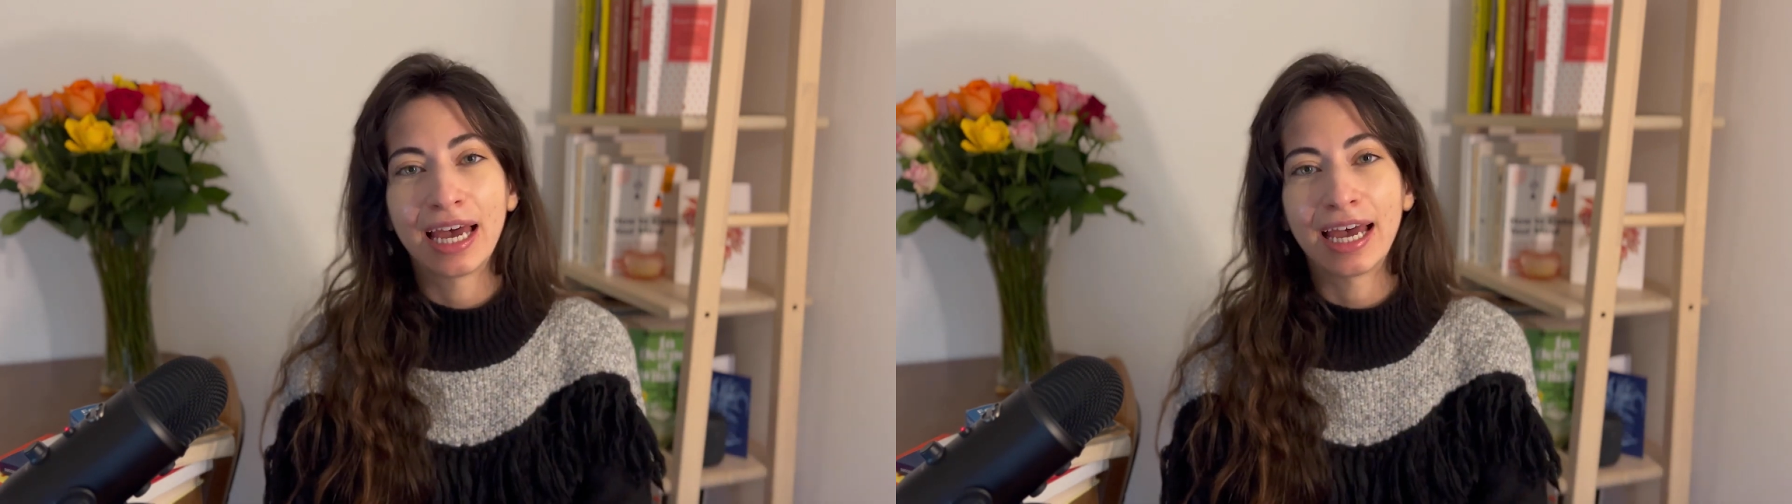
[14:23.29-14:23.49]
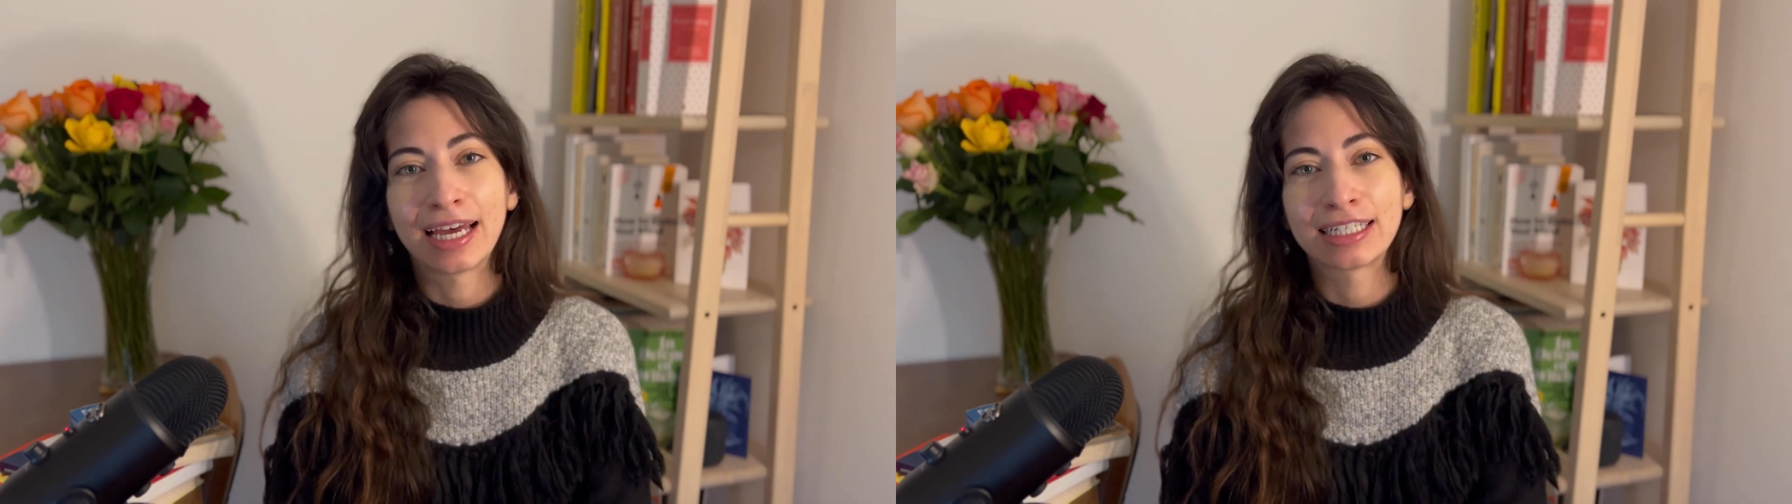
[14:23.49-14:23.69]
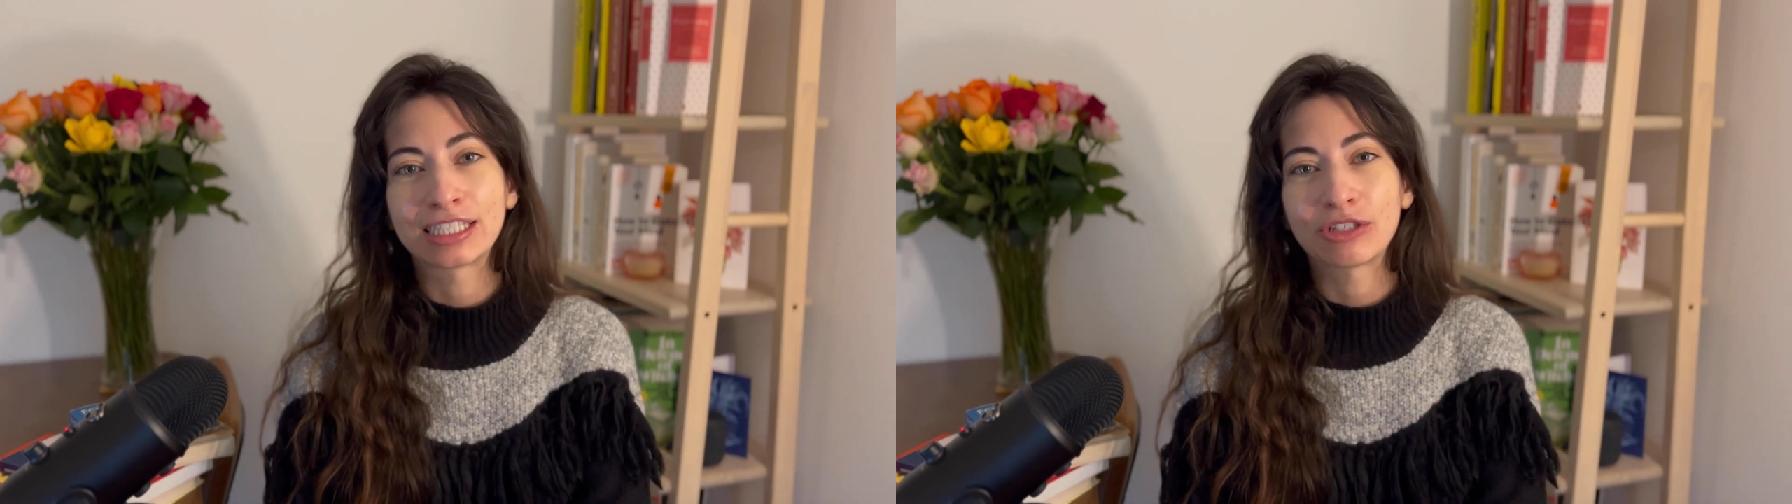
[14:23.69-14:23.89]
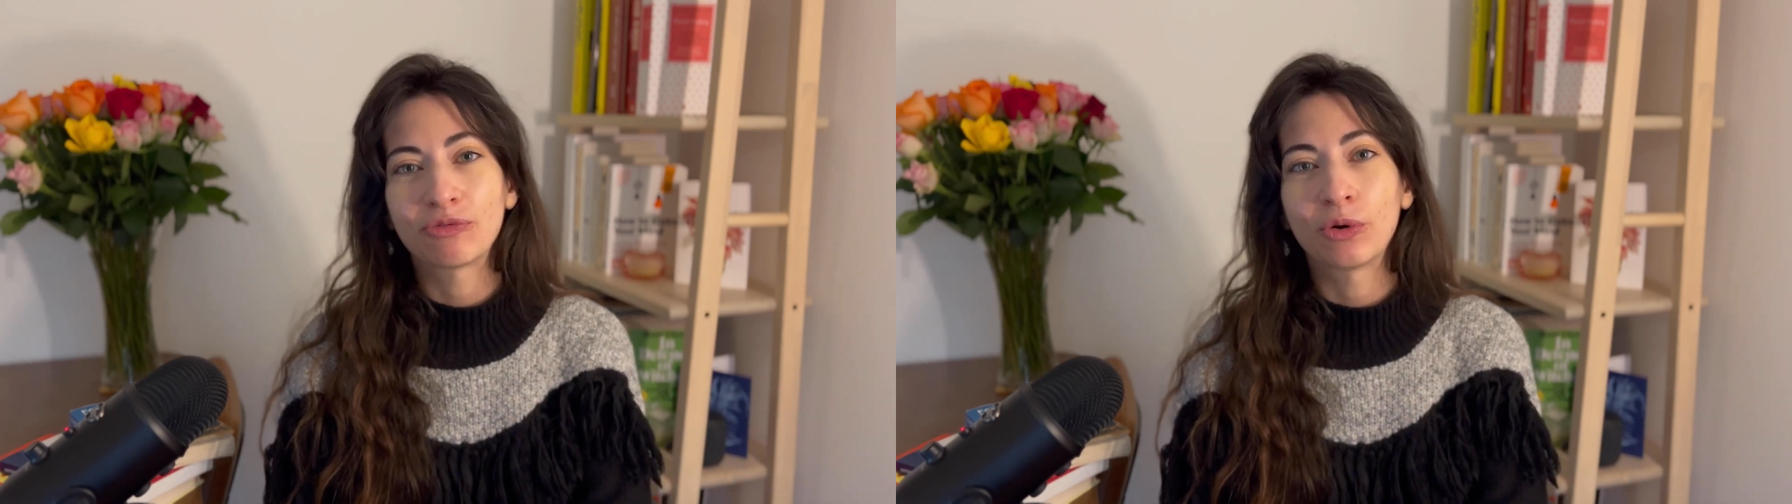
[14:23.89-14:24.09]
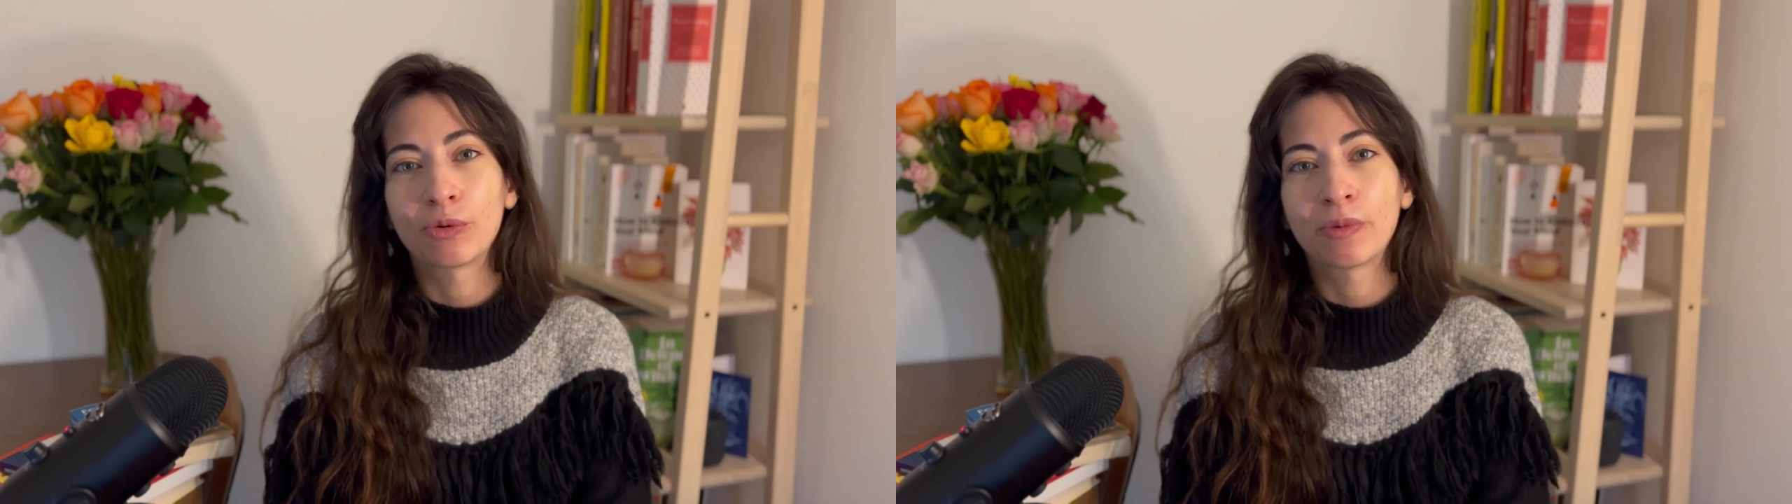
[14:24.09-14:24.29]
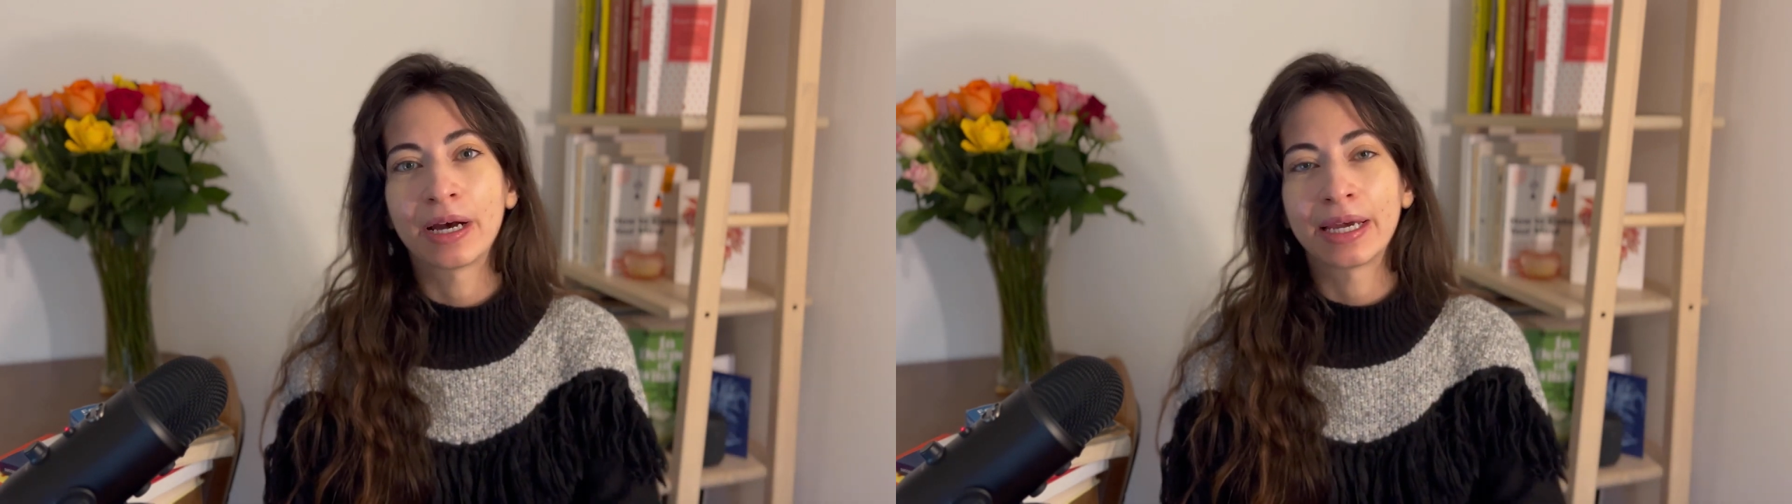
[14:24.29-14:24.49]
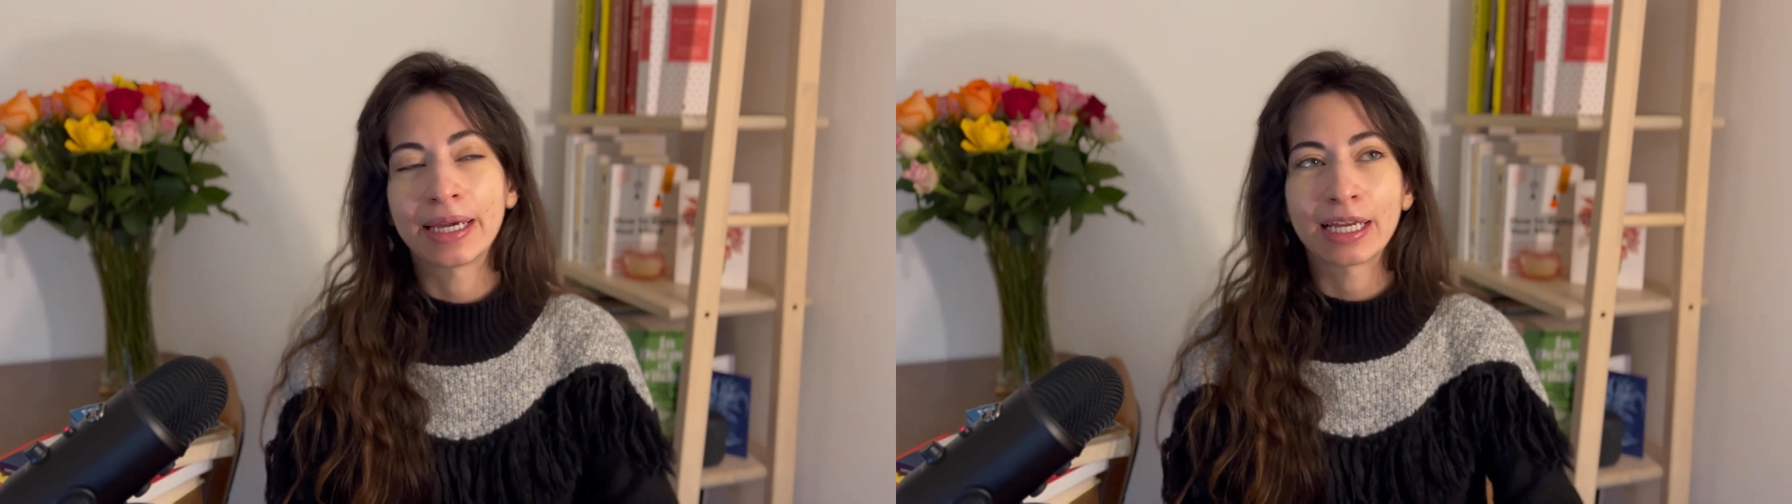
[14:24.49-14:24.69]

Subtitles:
and for my